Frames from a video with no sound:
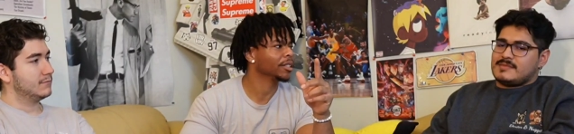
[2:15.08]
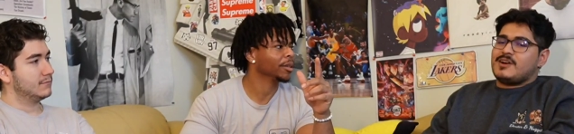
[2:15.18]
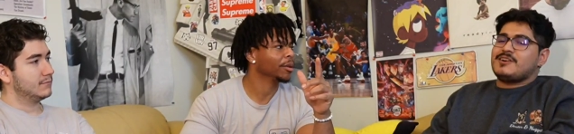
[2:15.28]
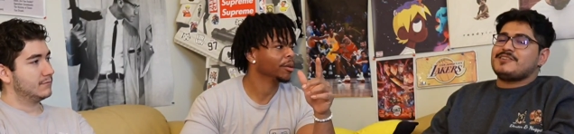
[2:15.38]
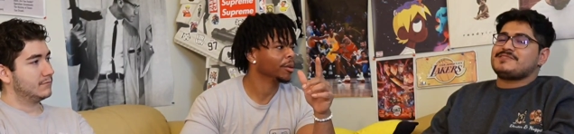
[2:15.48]

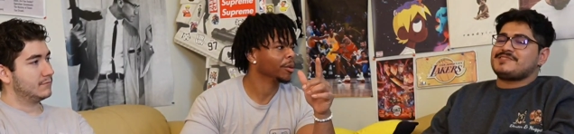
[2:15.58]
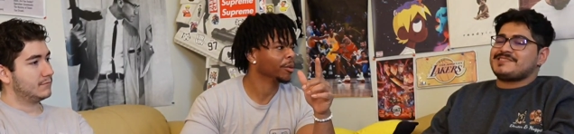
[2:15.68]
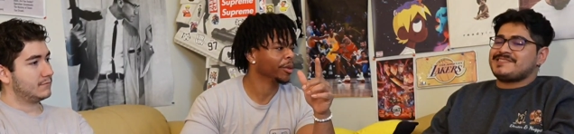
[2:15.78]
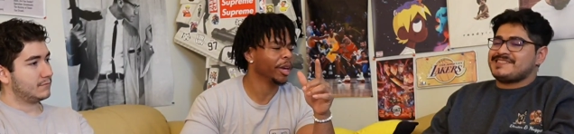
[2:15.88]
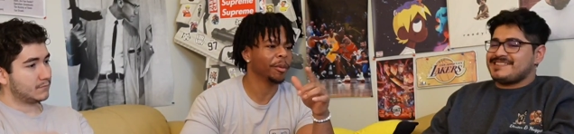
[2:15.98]
Speaker 1: Oh, for
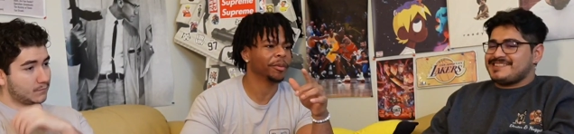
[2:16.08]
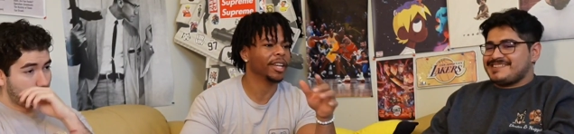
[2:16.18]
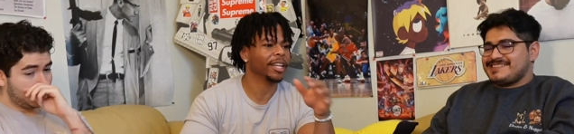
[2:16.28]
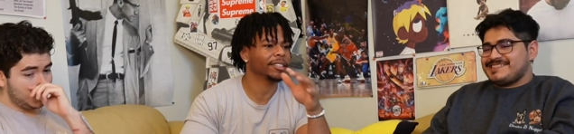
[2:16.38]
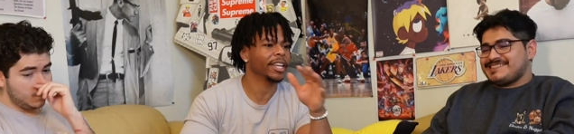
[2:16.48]
real? Yeah, but
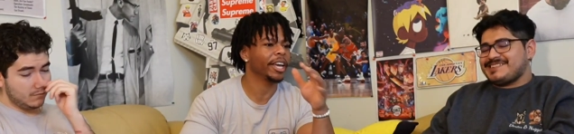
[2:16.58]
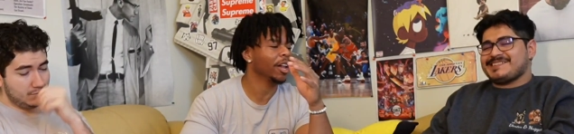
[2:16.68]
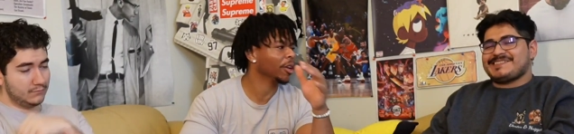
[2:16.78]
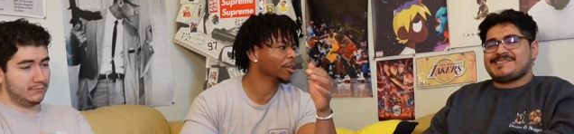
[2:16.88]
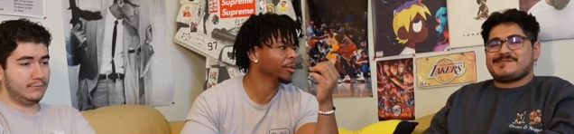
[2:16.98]
besides that, y'all
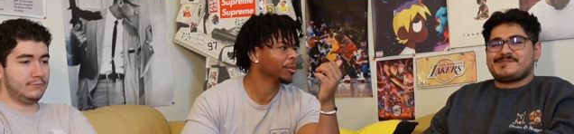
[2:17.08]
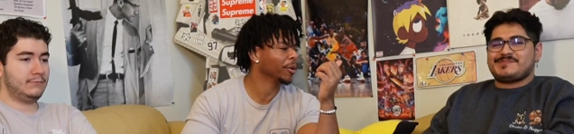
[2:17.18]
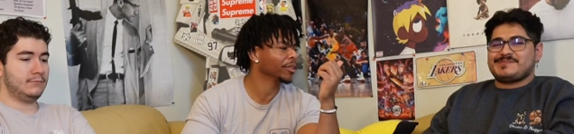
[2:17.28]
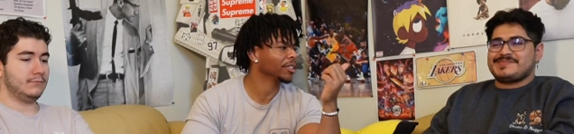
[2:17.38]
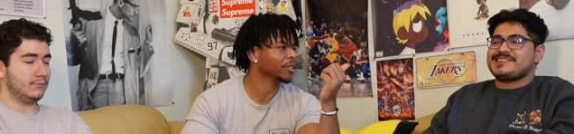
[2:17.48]
only people
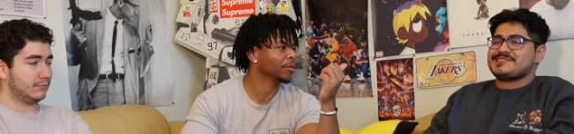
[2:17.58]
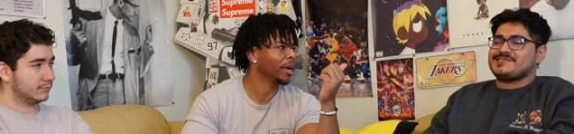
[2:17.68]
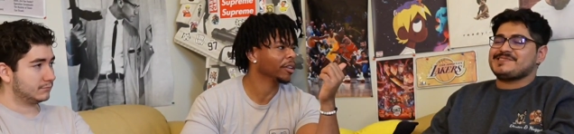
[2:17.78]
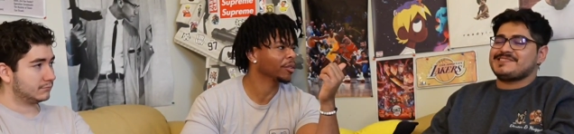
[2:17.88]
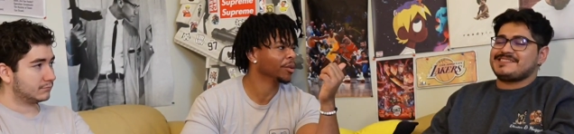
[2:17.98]
really talk from
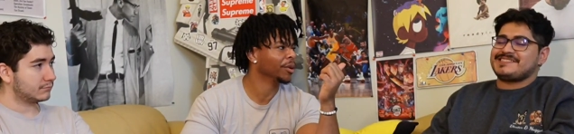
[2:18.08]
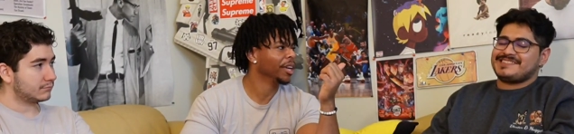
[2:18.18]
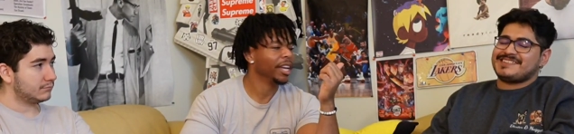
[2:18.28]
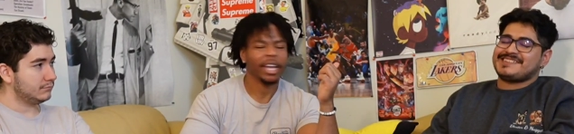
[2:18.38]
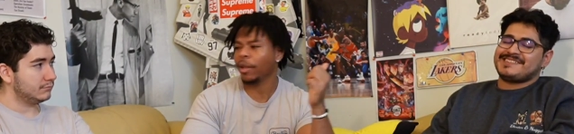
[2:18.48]
high school.
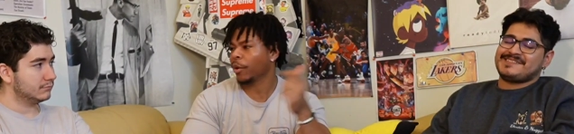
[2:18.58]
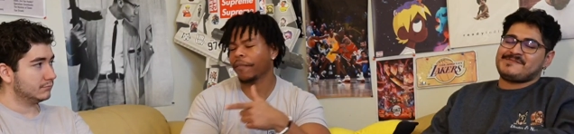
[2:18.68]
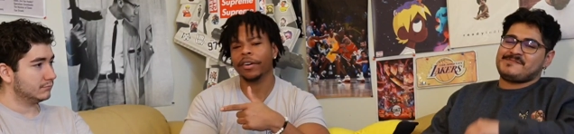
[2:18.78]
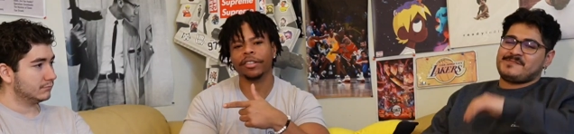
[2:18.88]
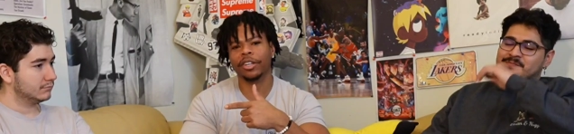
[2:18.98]
Yeah. And then when I
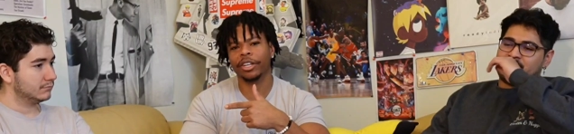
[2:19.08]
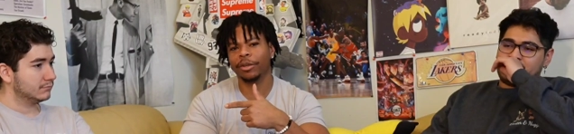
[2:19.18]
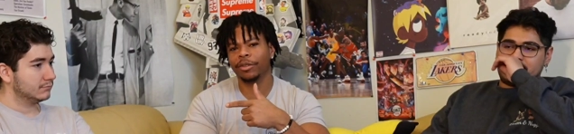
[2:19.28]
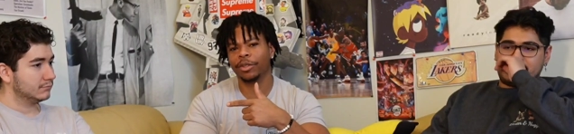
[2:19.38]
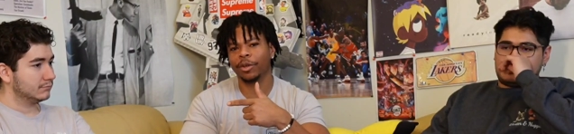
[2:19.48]
first started
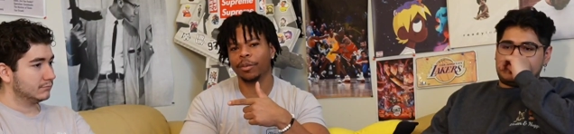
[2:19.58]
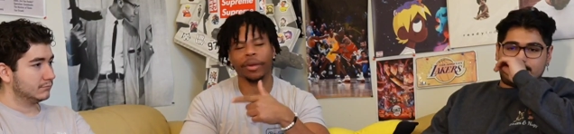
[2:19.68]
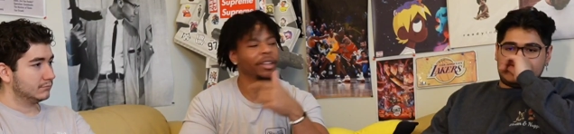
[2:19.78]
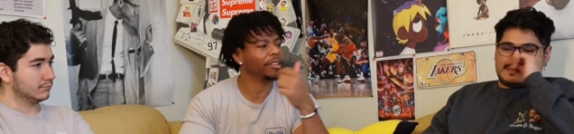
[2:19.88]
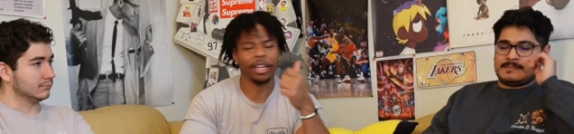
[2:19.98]
YouTube,
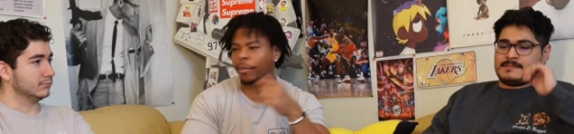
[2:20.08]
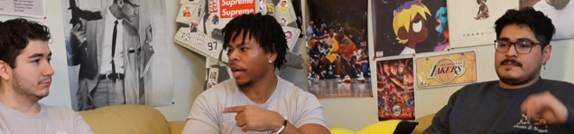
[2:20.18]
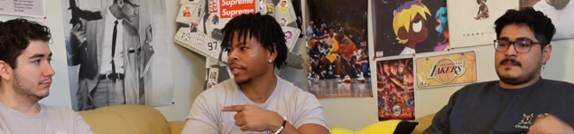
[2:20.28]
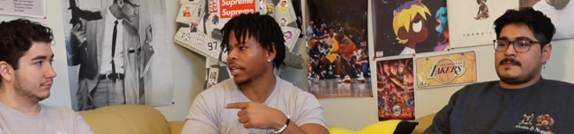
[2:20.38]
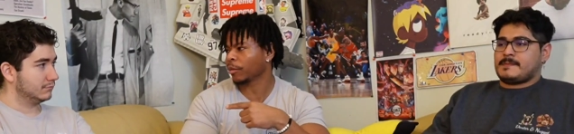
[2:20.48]
Sam mm-hmm.
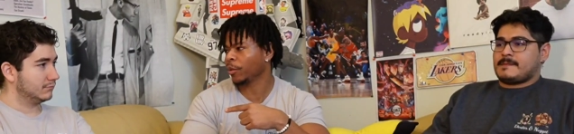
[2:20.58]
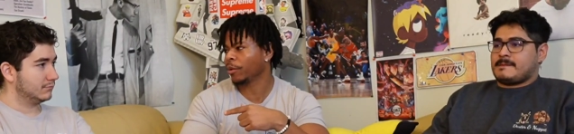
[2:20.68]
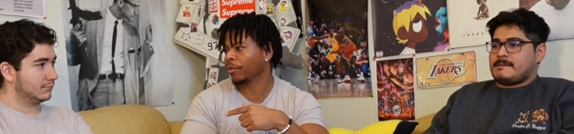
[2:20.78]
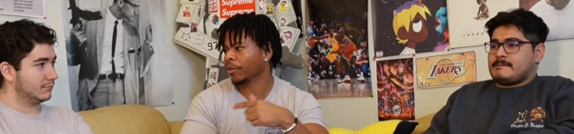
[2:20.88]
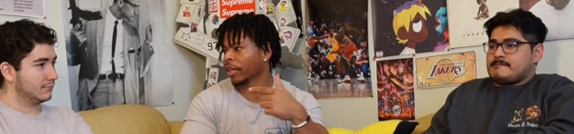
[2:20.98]
contacted me
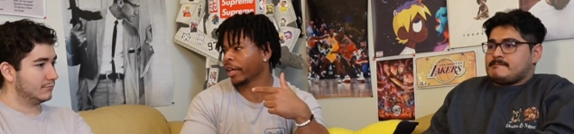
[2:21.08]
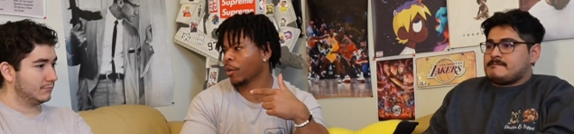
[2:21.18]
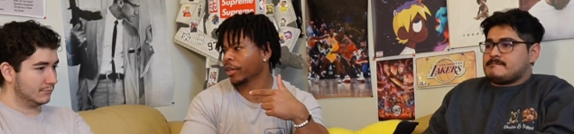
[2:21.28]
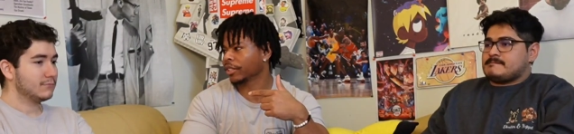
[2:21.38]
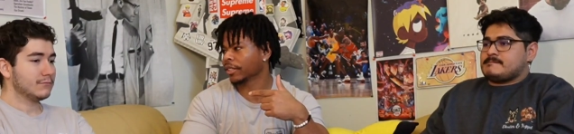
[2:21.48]
for like
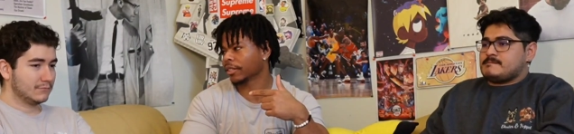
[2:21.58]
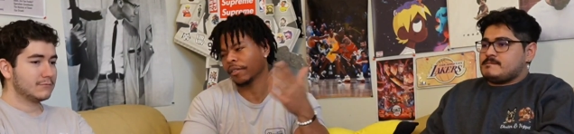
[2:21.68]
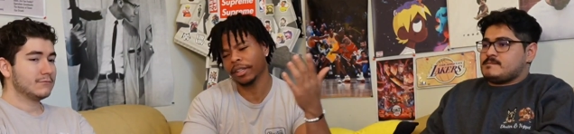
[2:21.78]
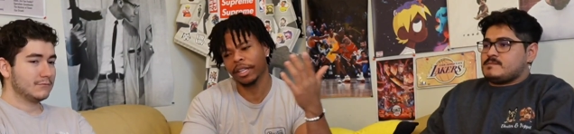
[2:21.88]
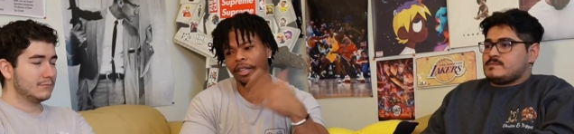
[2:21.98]
questions and stuff
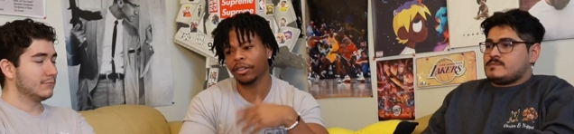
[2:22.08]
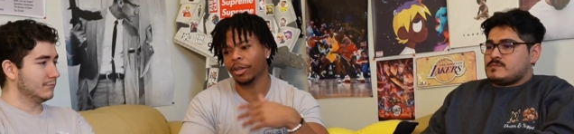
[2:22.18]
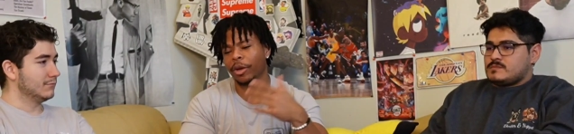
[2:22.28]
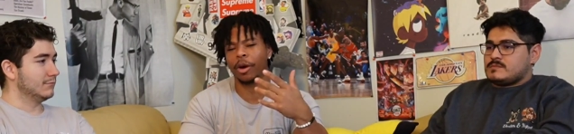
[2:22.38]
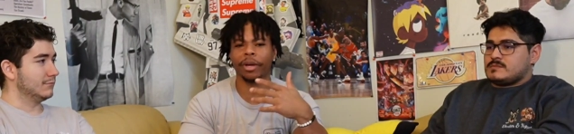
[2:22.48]
like that. So mm-hmm.
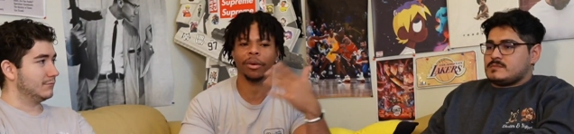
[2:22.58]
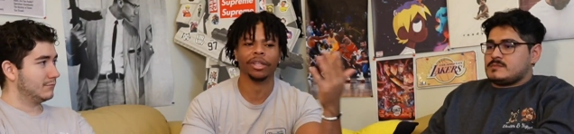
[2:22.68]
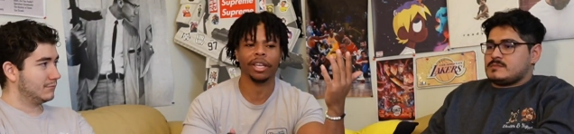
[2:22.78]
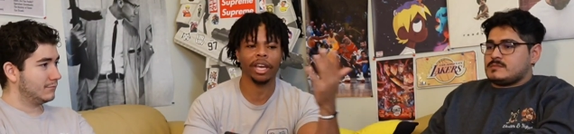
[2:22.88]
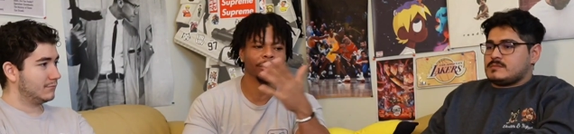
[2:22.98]
you helped me mm-hmm. out
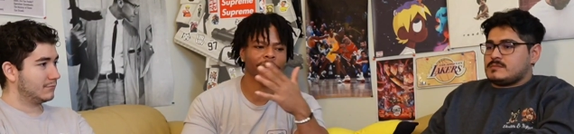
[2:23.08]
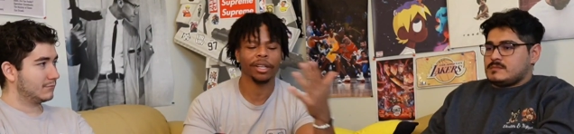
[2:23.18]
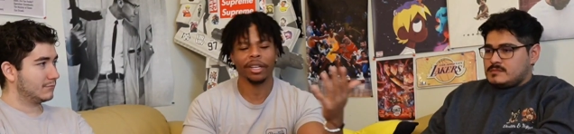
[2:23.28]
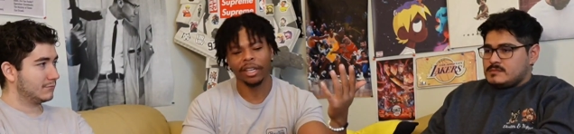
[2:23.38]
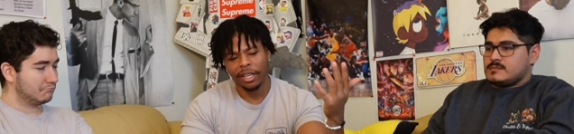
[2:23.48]
with the camera
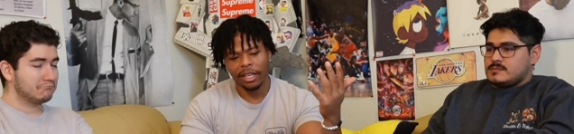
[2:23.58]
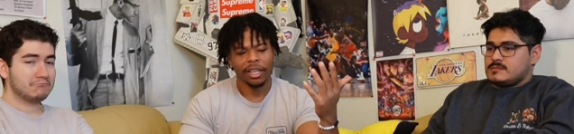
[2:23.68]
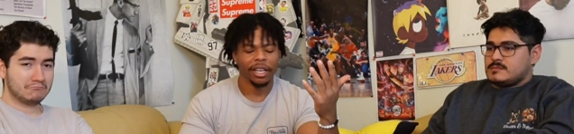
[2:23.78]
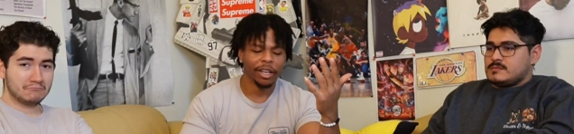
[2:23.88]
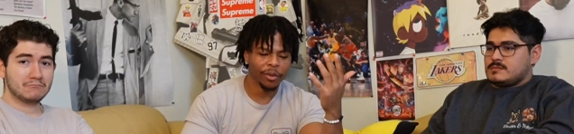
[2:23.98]

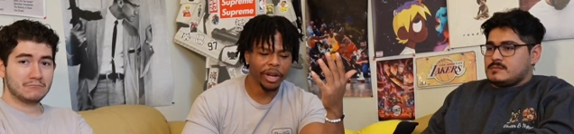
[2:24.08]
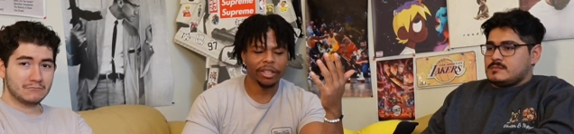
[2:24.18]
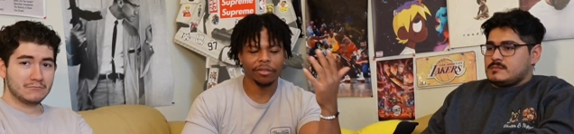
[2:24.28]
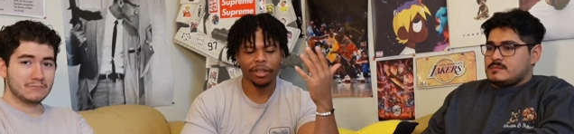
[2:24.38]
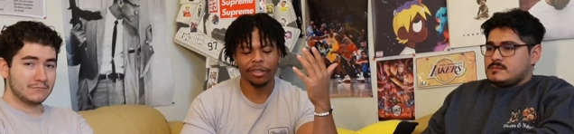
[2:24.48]
and reaction video and